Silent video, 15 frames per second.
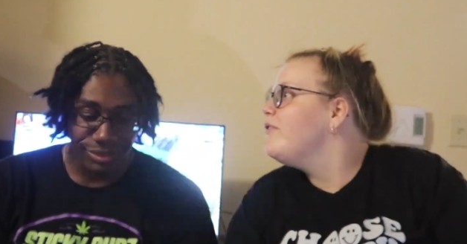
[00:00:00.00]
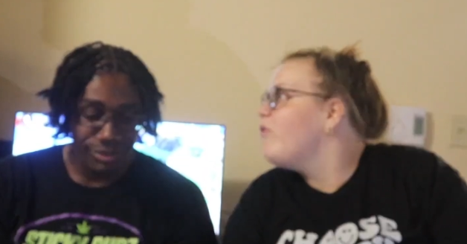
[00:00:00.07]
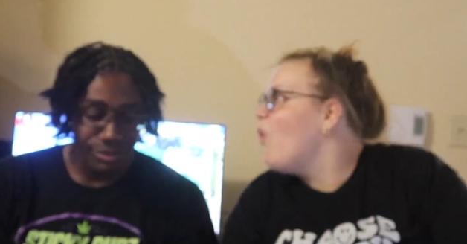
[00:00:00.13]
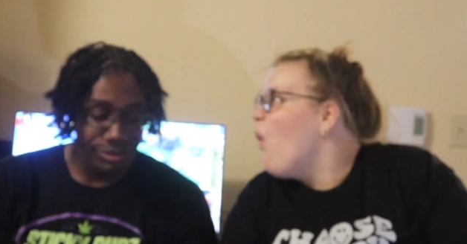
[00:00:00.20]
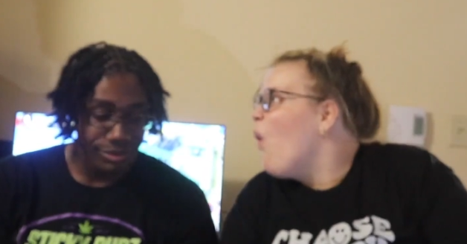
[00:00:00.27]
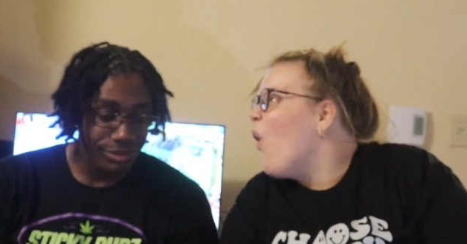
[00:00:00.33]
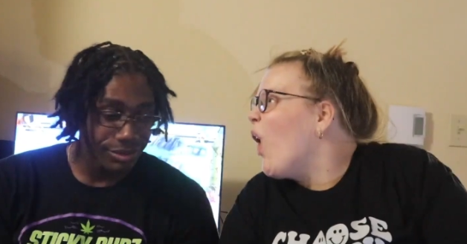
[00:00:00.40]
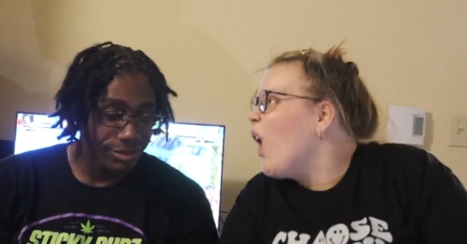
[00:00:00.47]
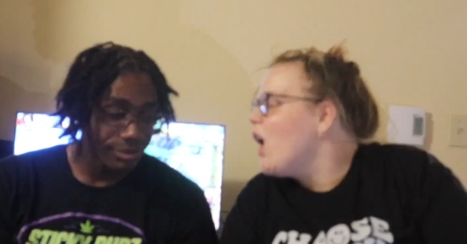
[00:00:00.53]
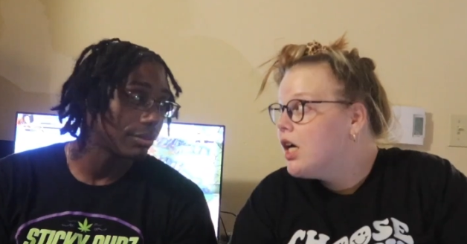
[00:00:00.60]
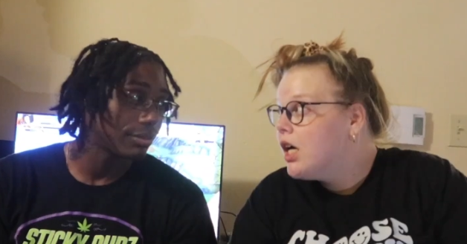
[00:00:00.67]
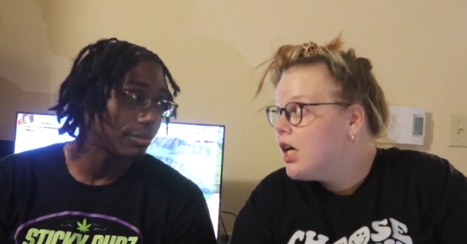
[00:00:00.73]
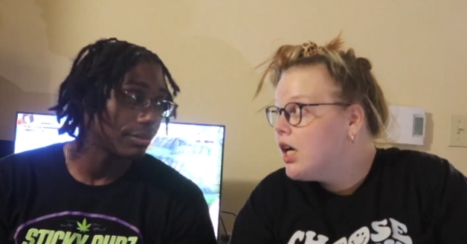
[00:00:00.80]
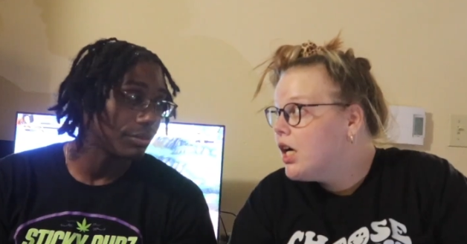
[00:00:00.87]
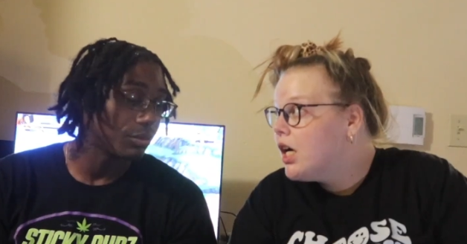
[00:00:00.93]
Speaker 1: of four?
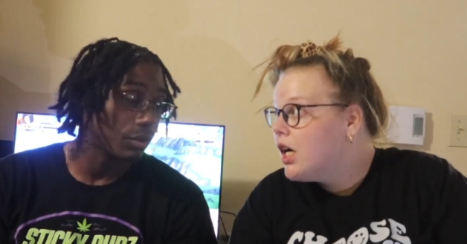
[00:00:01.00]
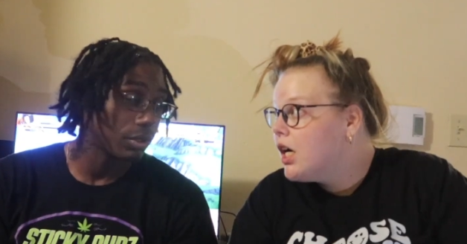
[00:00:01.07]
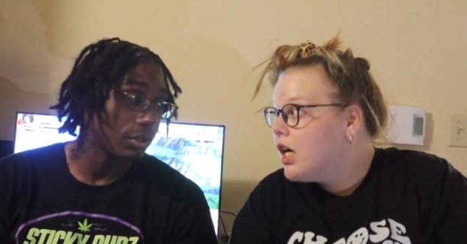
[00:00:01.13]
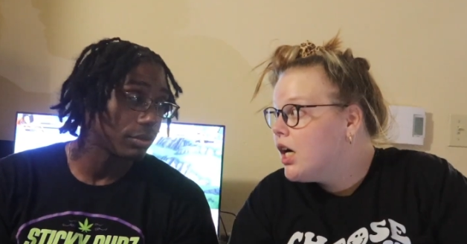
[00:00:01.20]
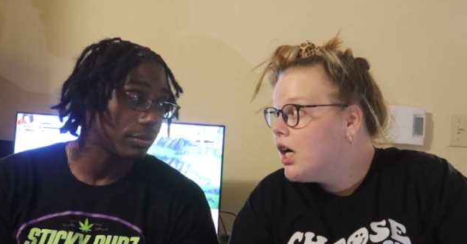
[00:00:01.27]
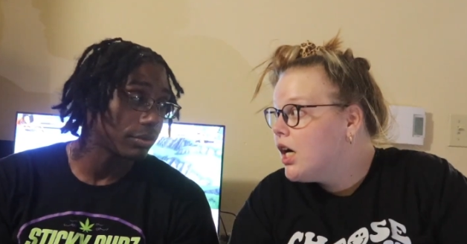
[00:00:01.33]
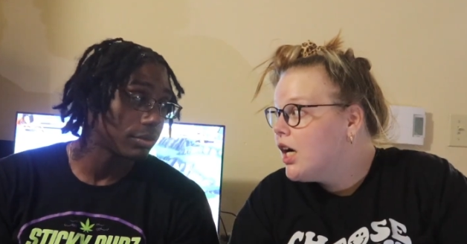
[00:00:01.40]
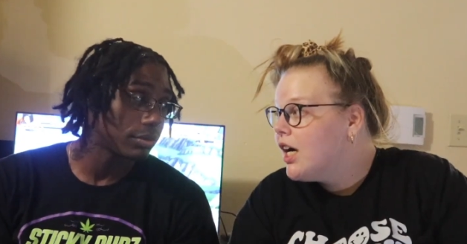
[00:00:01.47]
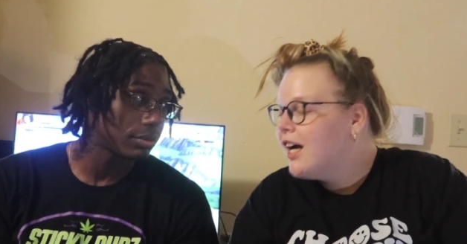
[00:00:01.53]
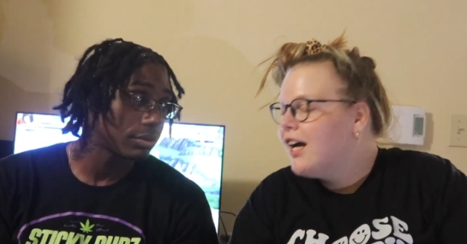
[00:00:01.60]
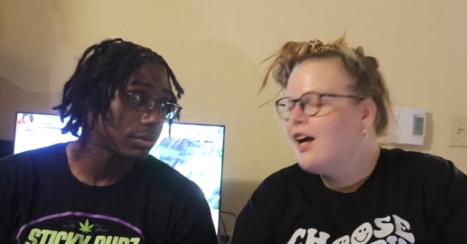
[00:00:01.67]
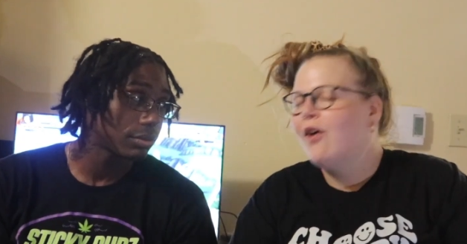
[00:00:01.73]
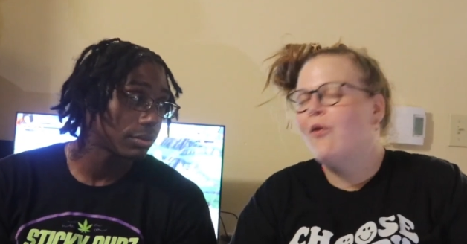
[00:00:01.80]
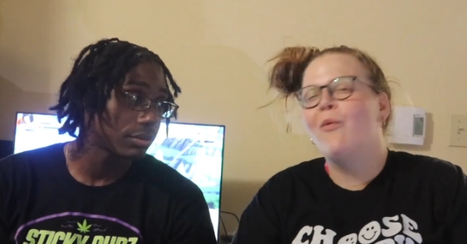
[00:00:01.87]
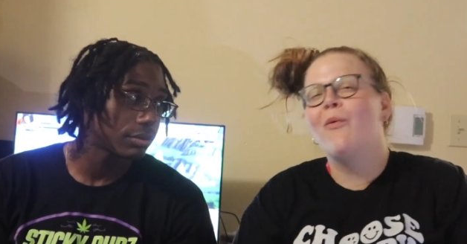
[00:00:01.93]
Wonderful.
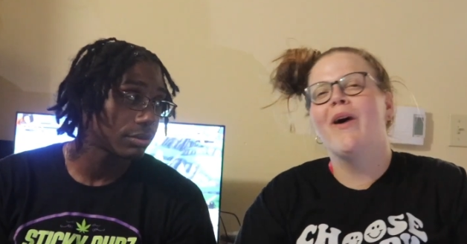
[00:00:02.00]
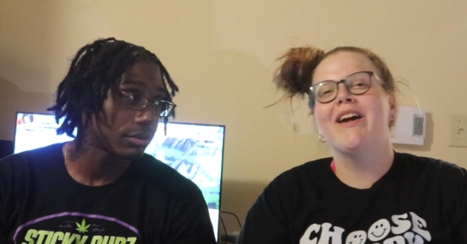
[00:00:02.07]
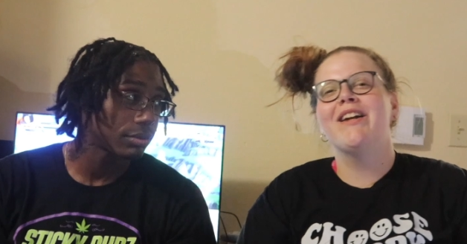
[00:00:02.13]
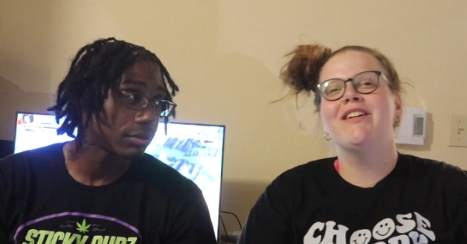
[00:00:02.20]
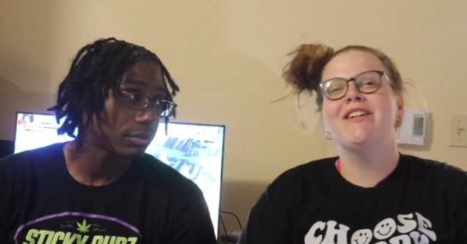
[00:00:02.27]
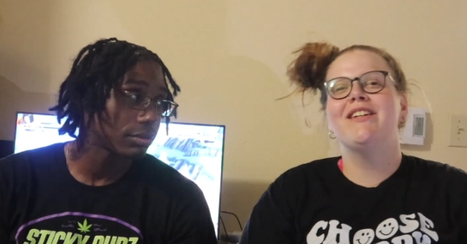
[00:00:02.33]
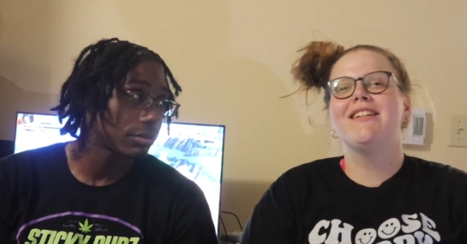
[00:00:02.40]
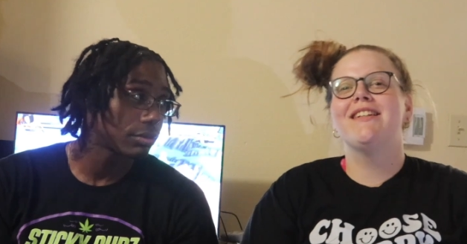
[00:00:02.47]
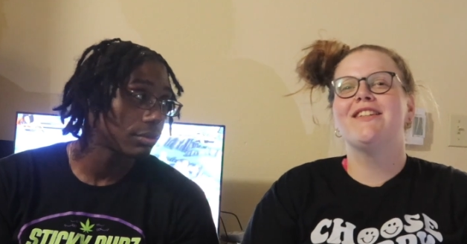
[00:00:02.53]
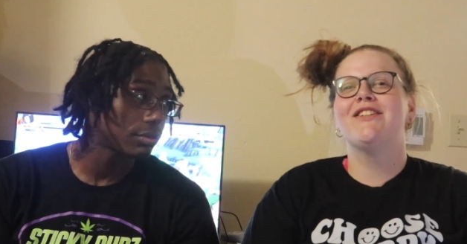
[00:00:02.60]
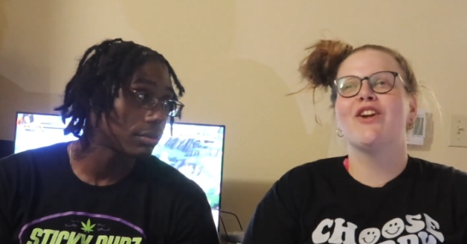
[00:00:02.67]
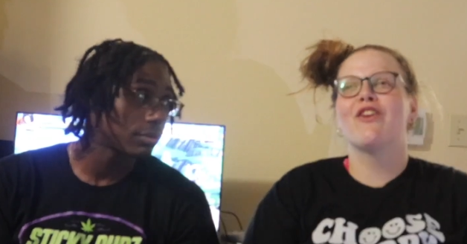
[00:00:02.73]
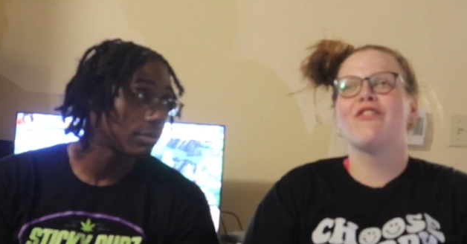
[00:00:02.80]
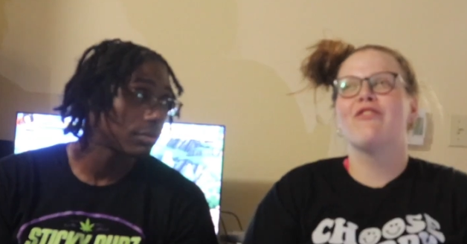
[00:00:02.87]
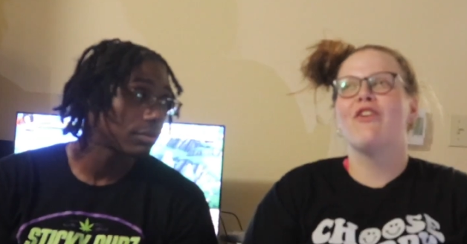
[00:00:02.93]

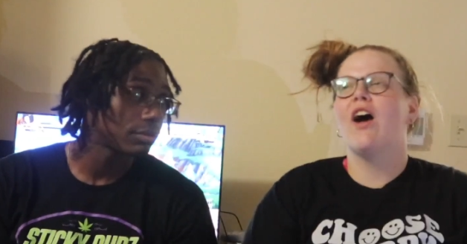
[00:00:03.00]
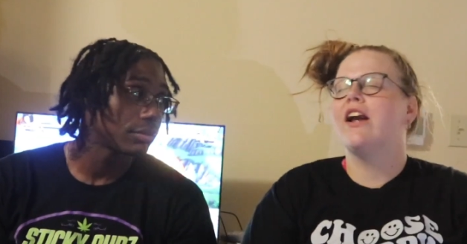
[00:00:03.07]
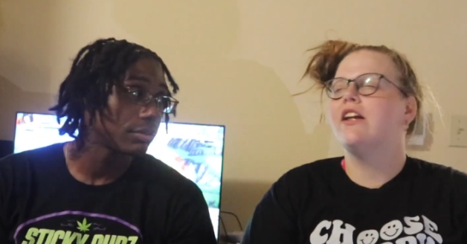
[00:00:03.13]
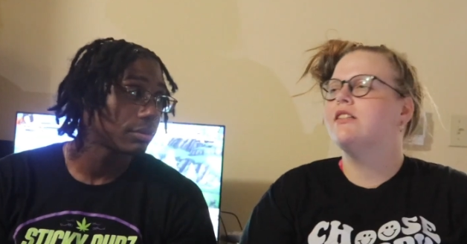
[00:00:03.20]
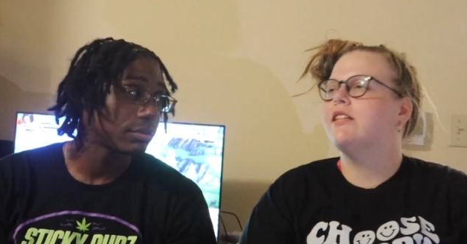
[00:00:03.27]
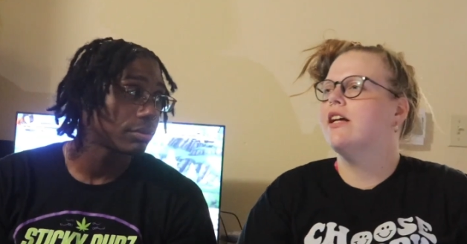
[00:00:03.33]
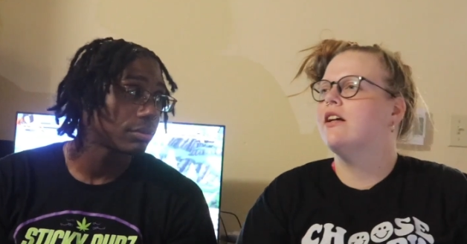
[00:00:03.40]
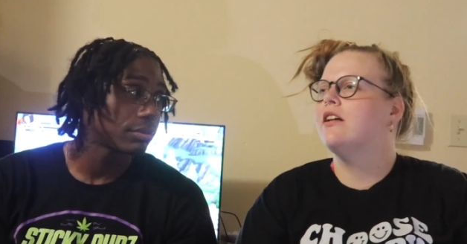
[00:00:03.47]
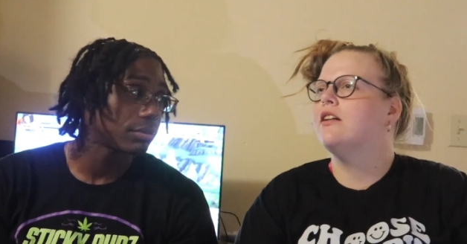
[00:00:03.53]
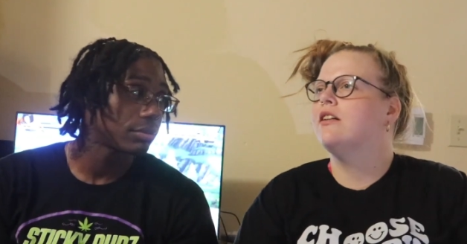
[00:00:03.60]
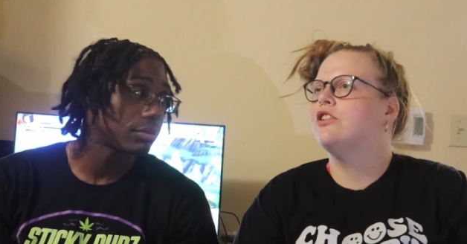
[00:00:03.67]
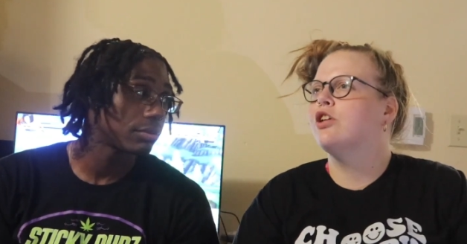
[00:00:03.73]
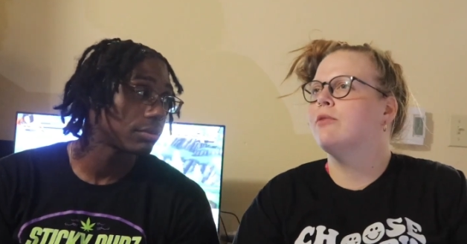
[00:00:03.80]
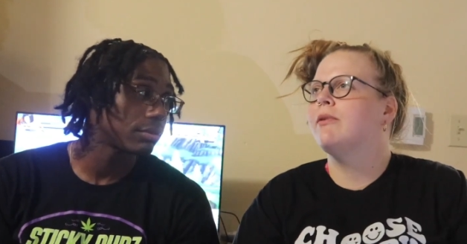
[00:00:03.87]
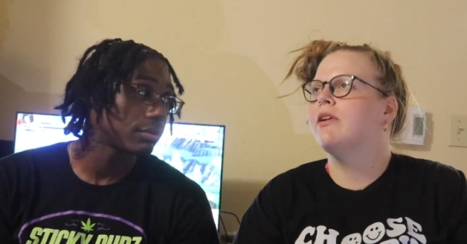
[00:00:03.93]
Wonderful. How do you say it in
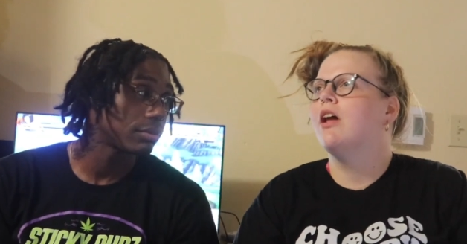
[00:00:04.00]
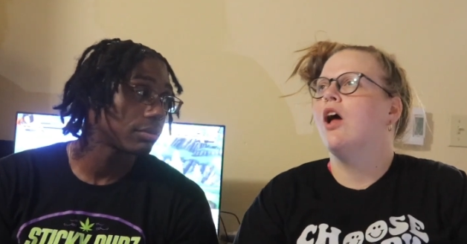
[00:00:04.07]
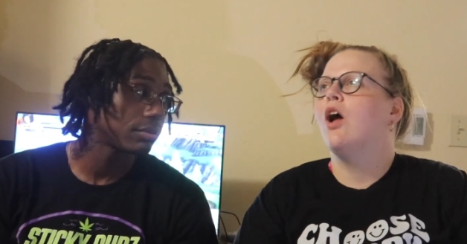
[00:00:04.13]
German?